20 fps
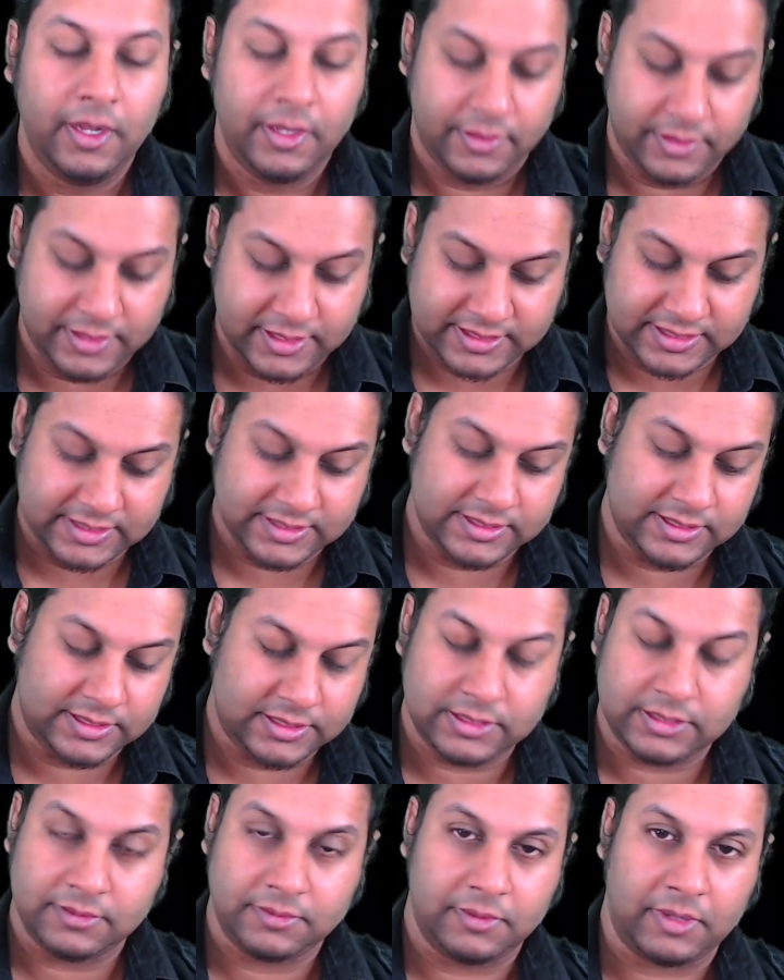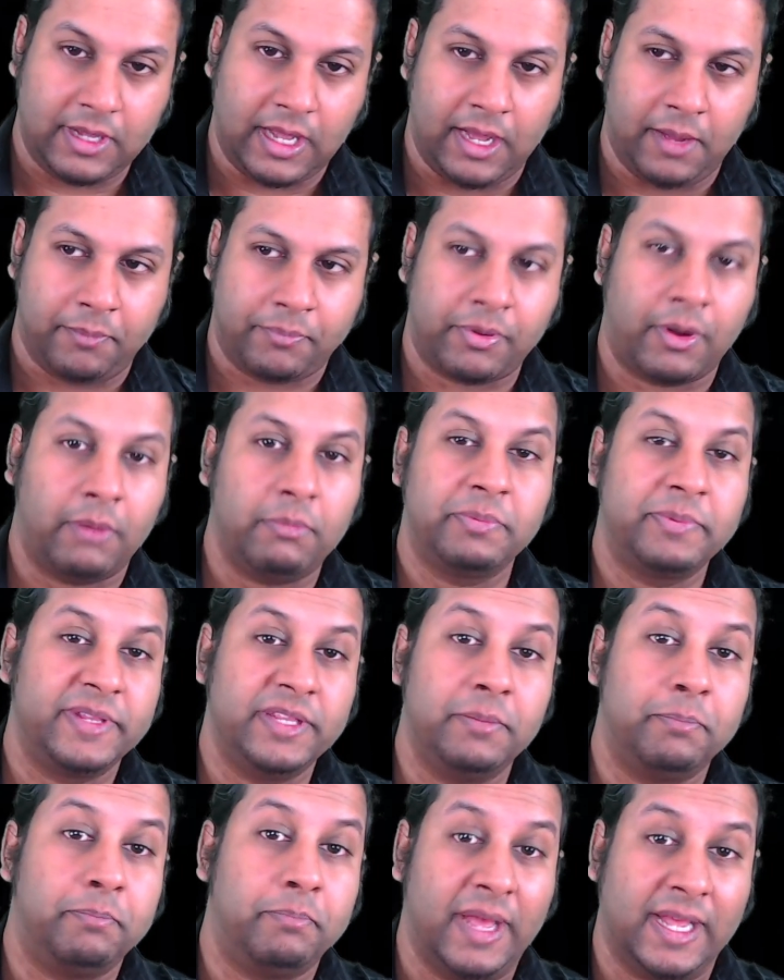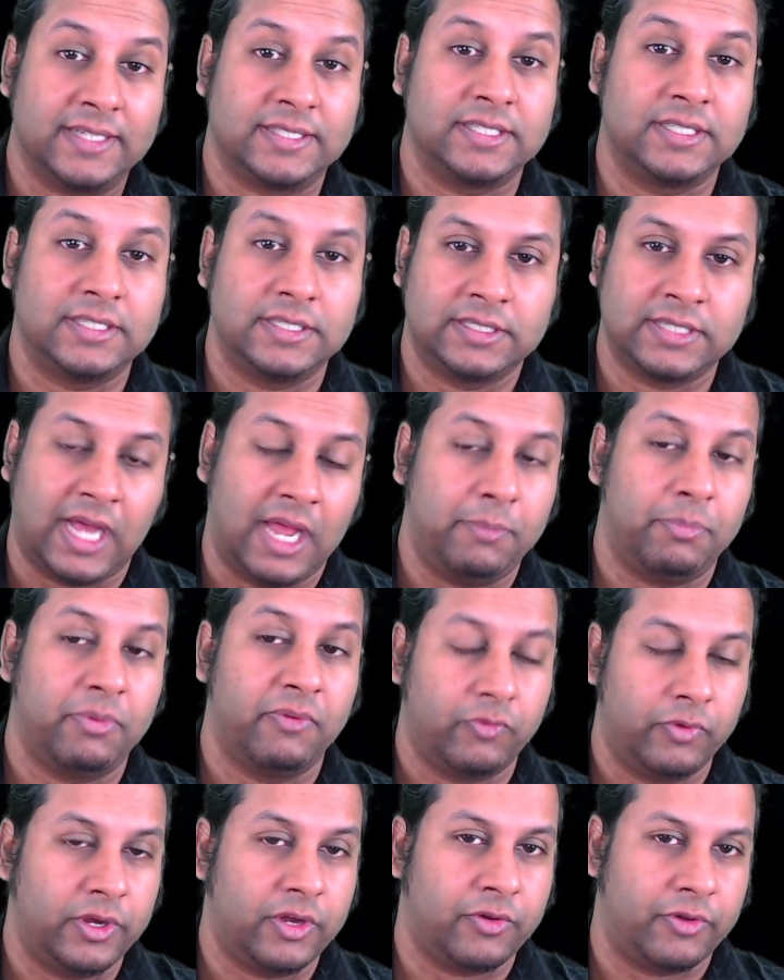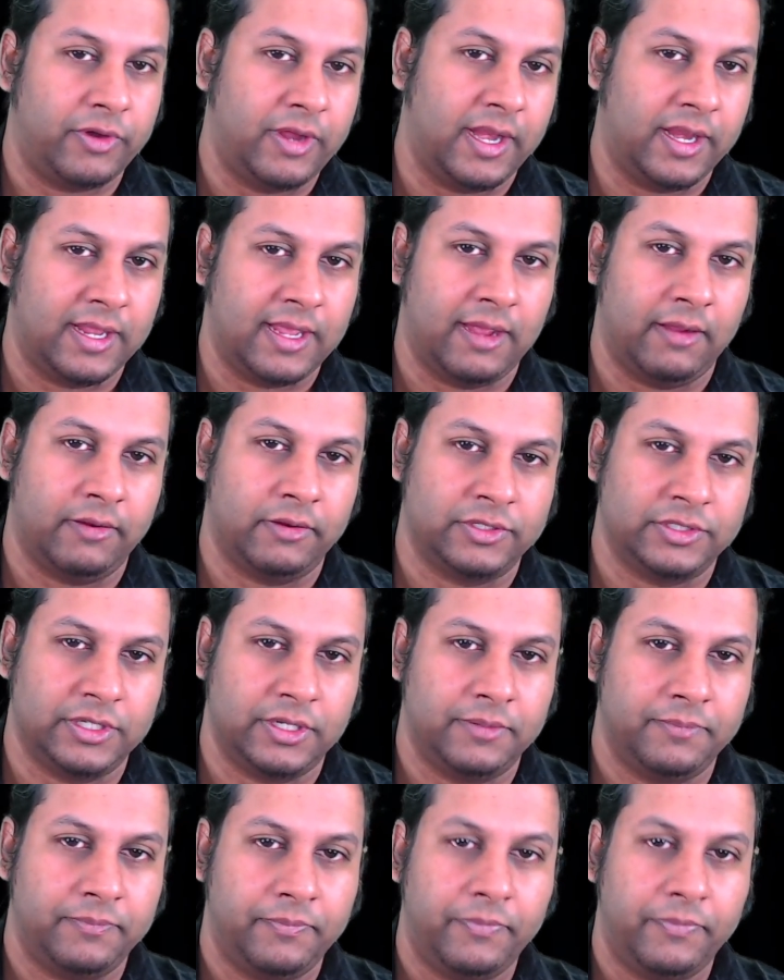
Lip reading: This is probably the best type of recreating character.